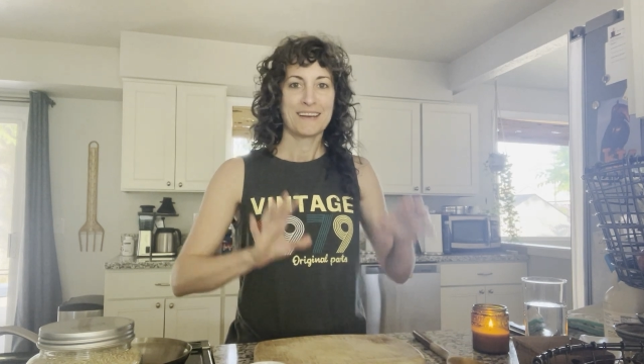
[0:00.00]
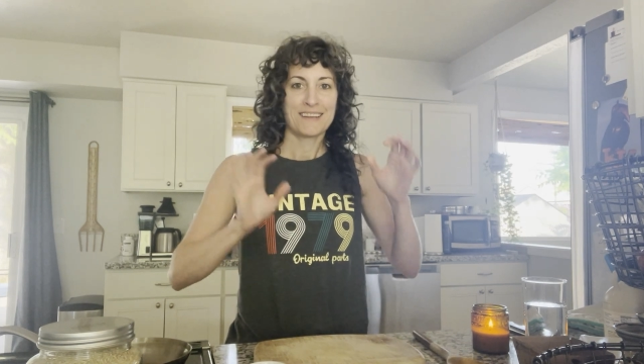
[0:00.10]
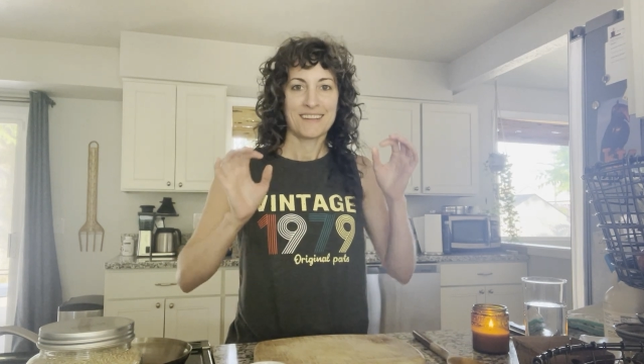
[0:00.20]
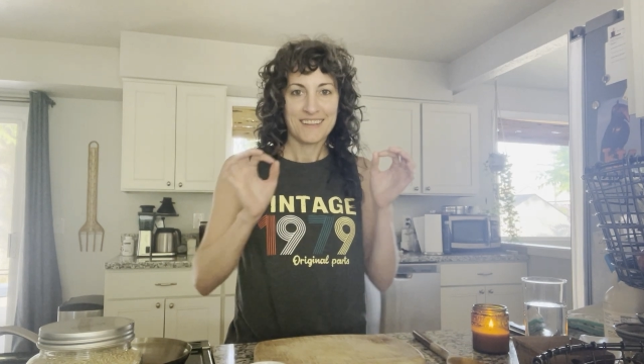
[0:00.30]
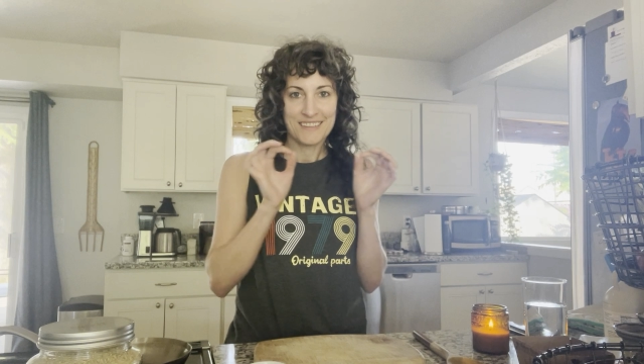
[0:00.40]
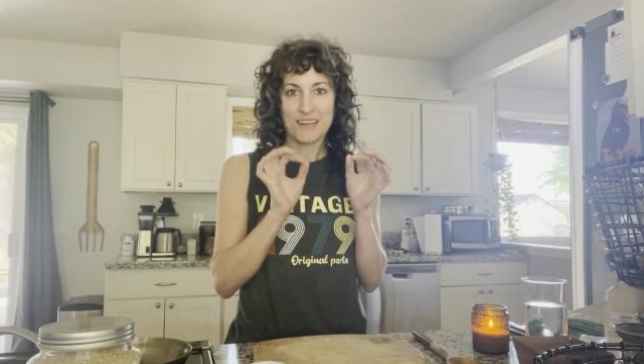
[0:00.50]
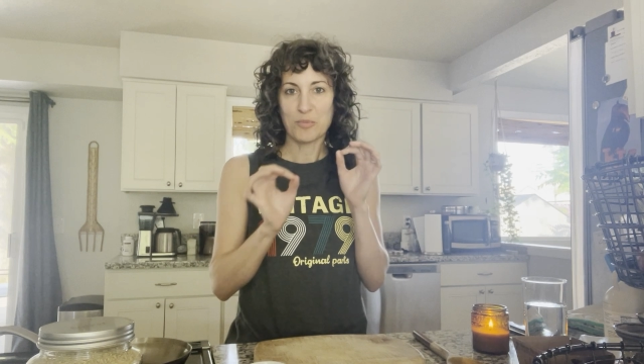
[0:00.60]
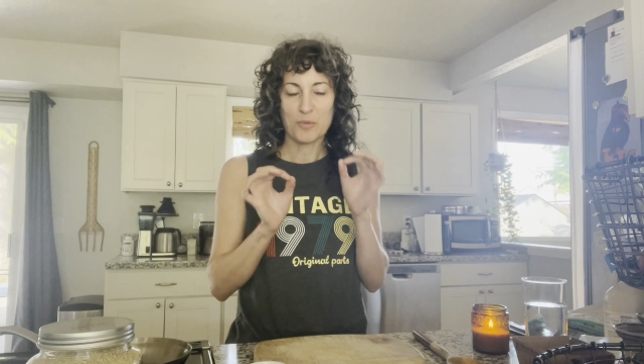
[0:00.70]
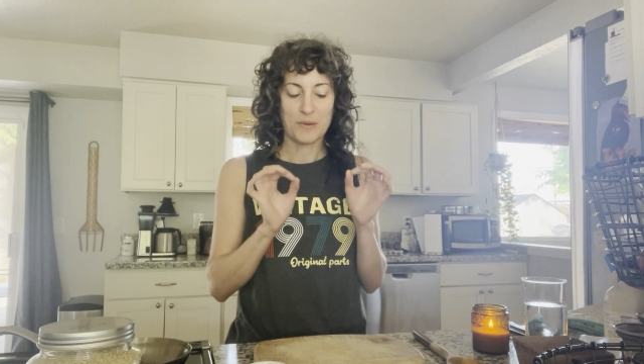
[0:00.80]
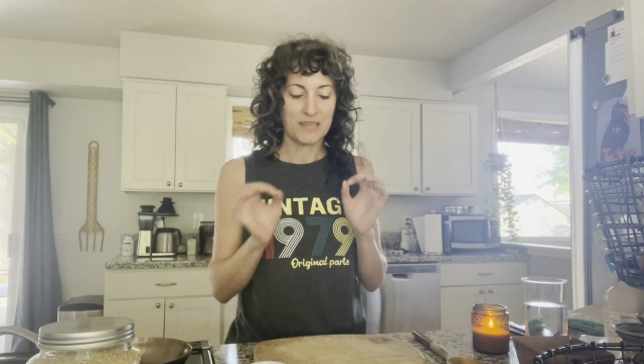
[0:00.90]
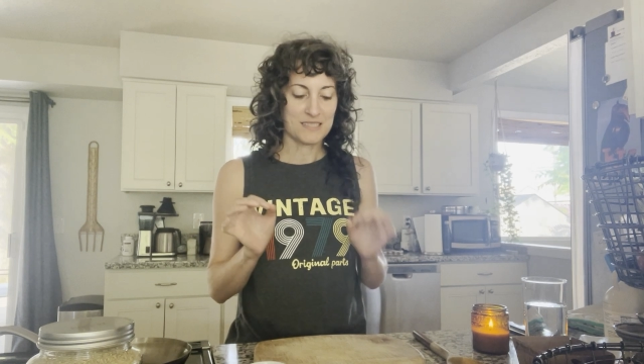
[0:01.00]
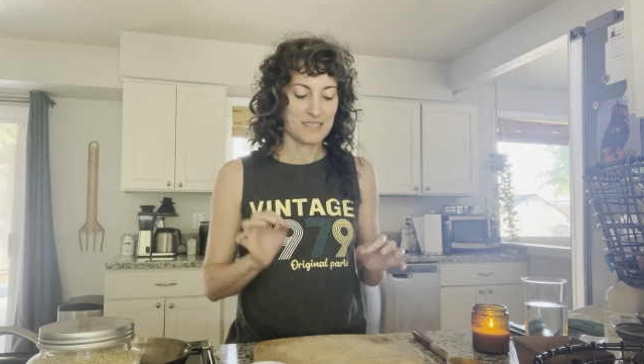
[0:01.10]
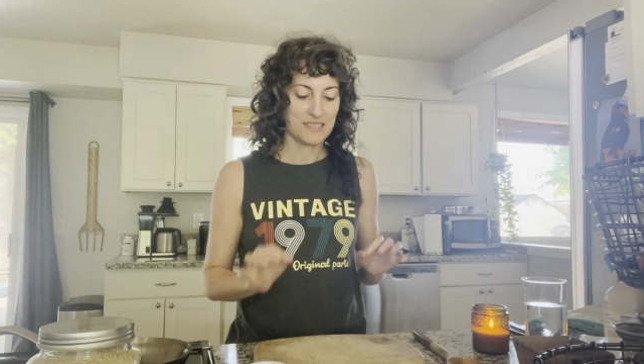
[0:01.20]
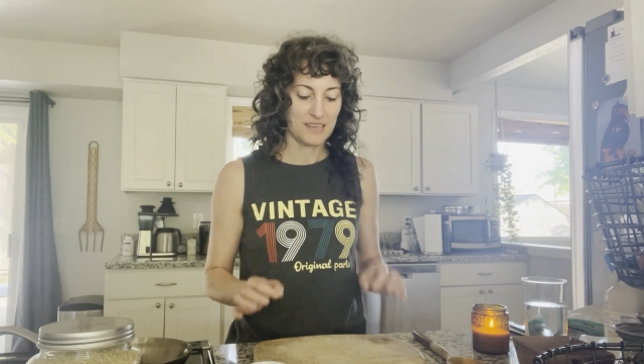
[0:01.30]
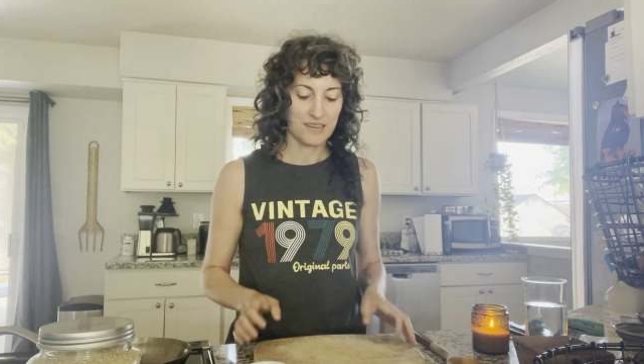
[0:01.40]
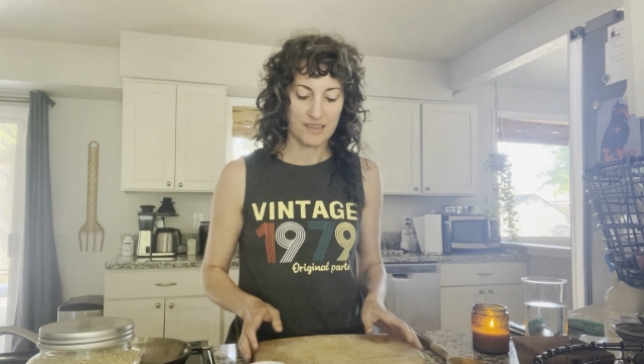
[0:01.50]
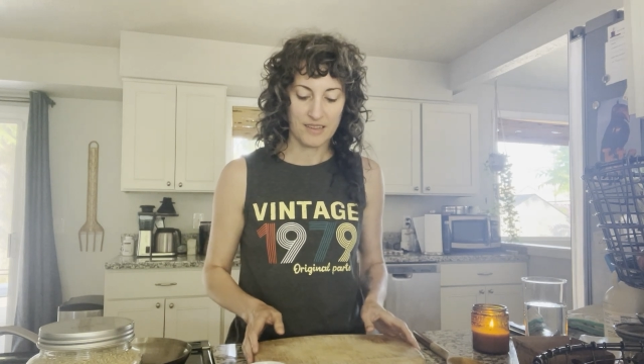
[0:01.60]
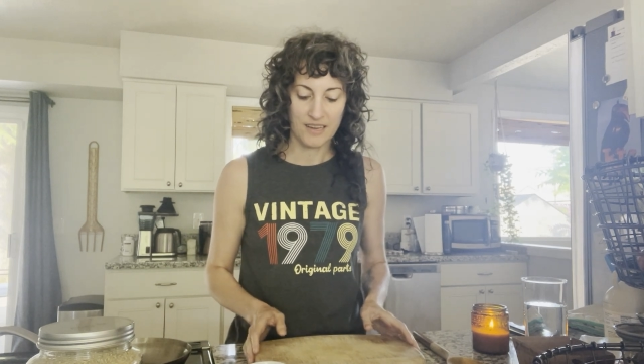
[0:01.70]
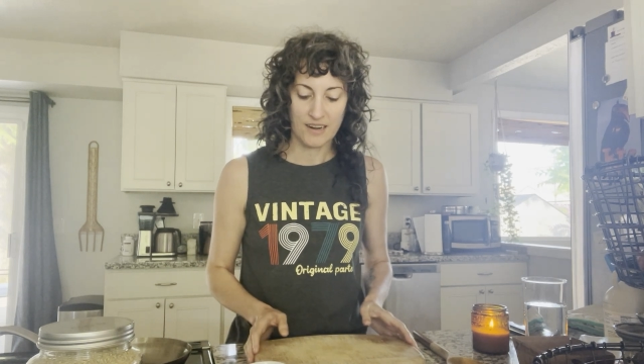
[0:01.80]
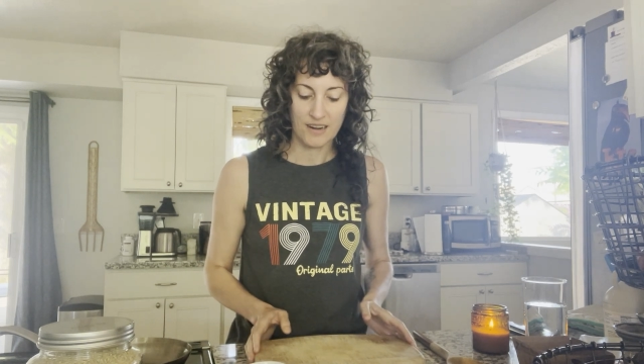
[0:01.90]
a couple pieces here and
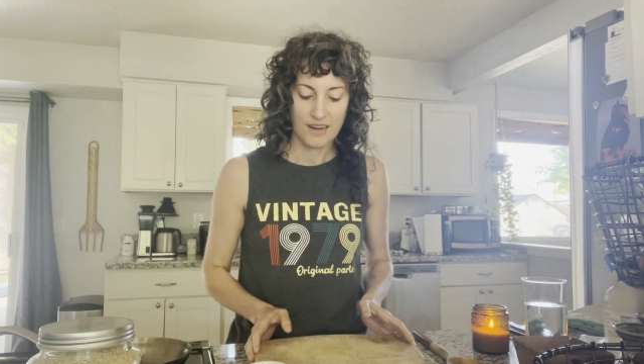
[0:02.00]
there